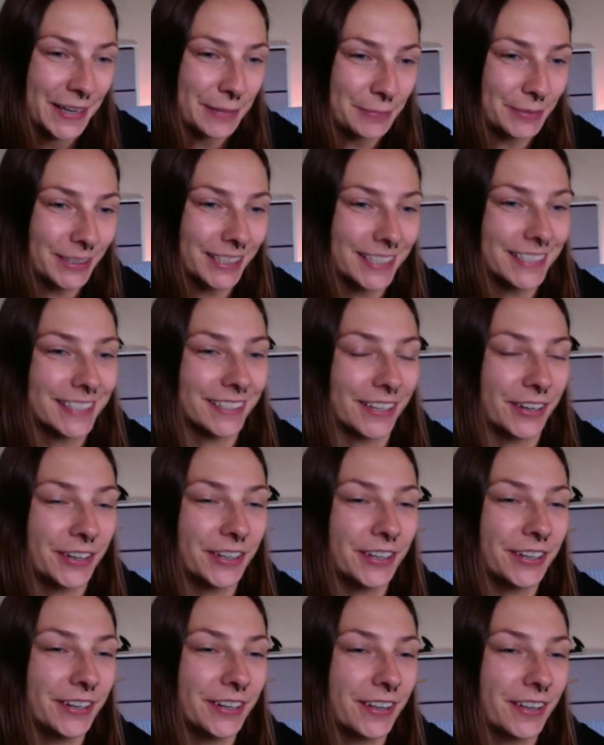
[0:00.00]
Melissa,
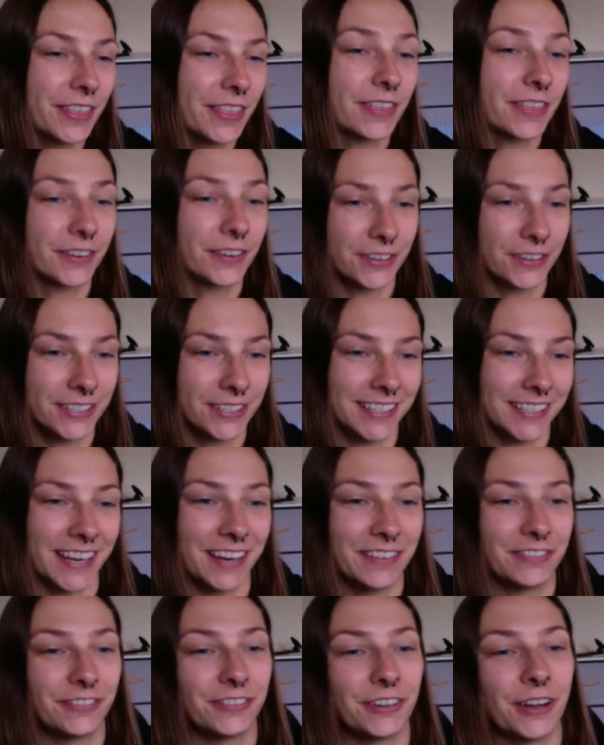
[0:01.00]
good
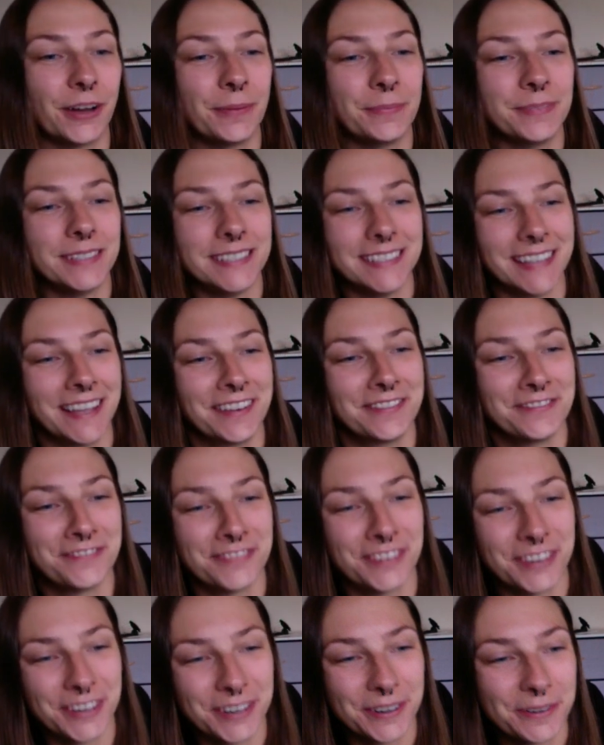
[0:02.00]
Thursday from
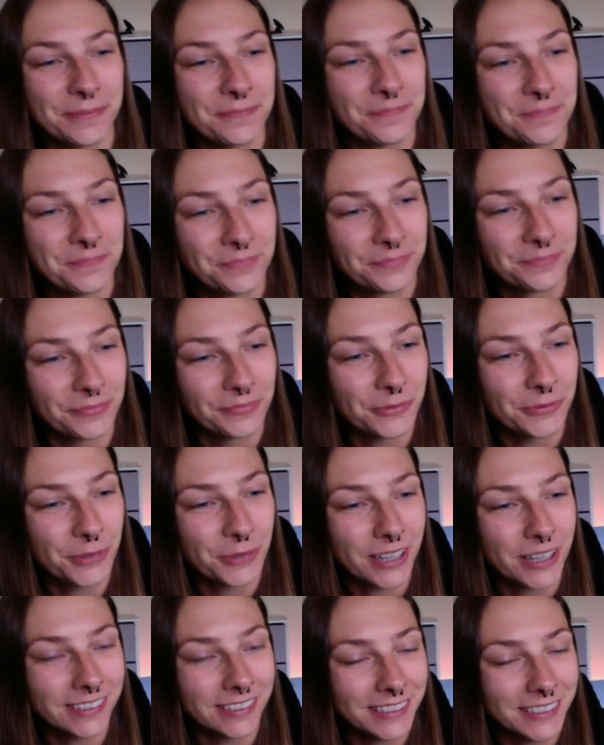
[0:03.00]
Denver.
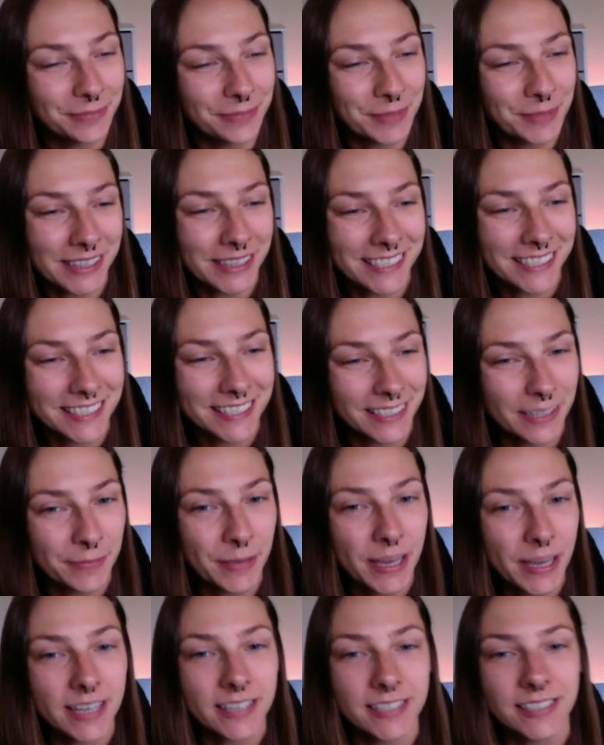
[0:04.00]
Welcome, Melissa.
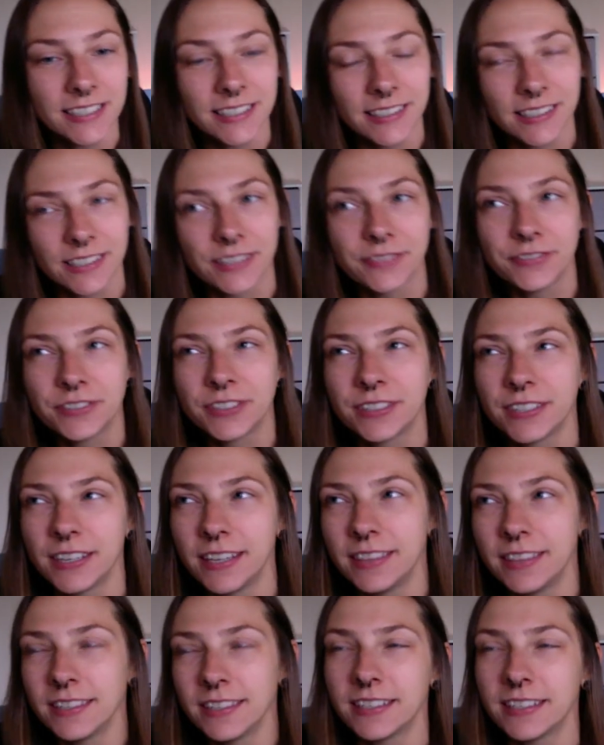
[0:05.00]
My cousin lives
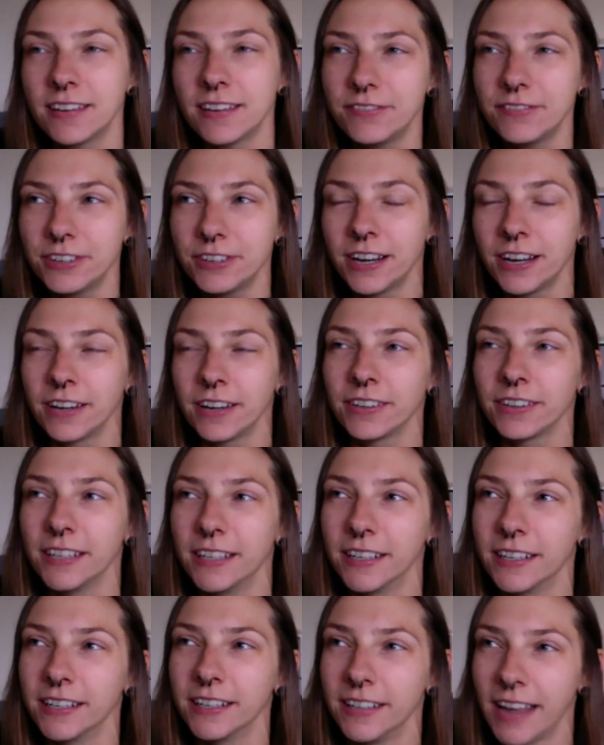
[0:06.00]
in the Denver
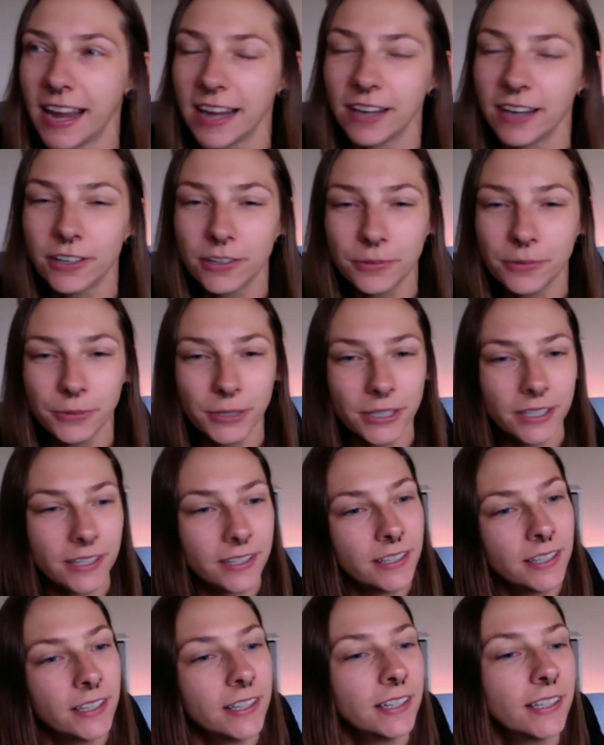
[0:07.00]
area. Englewood?
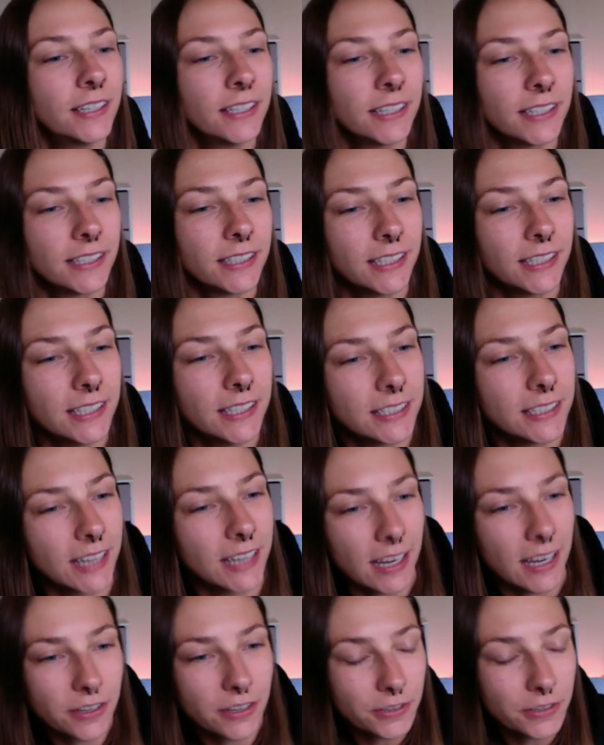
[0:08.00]
I think he's in
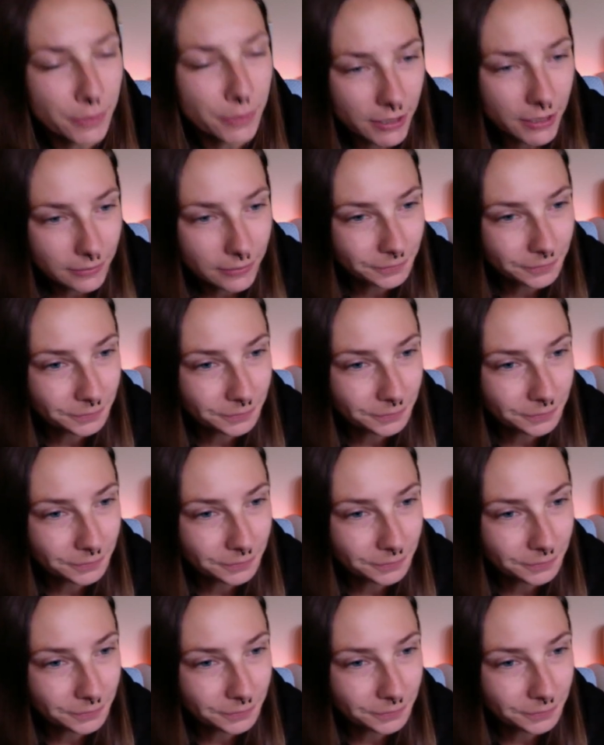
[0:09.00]
Englewood.